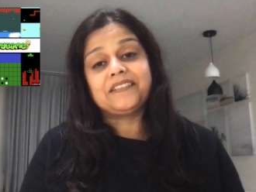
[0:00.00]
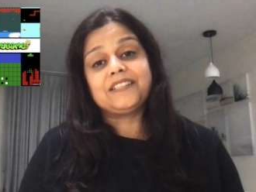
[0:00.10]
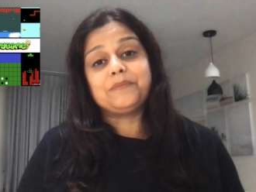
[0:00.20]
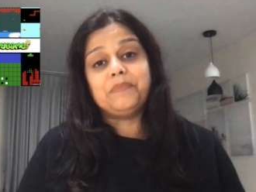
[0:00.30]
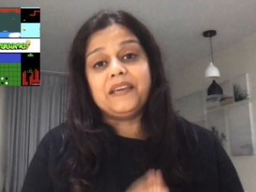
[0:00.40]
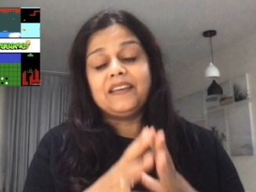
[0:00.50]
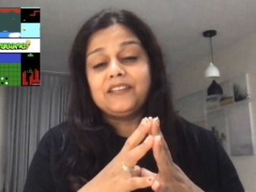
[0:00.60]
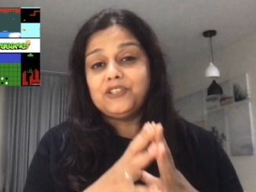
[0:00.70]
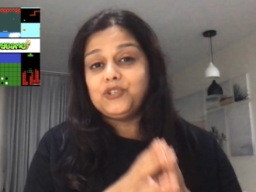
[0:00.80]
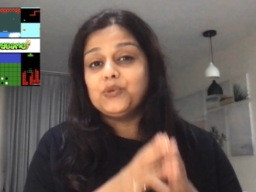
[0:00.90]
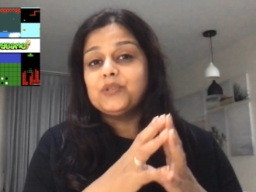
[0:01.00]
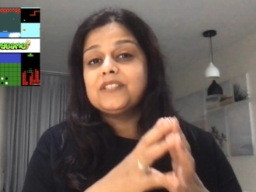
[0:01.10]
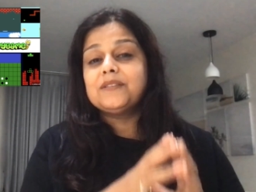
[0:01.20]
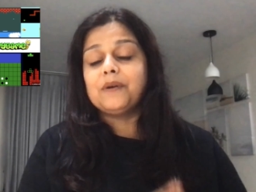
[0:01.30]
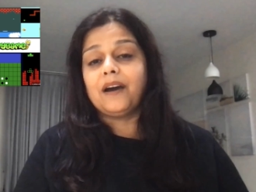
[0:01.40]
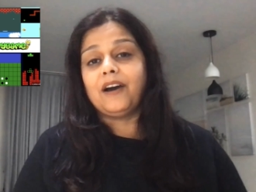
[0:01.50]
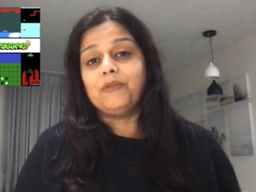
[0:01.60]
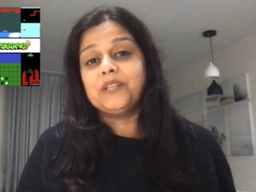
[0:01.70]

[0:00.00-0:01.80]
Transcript: is being used uh,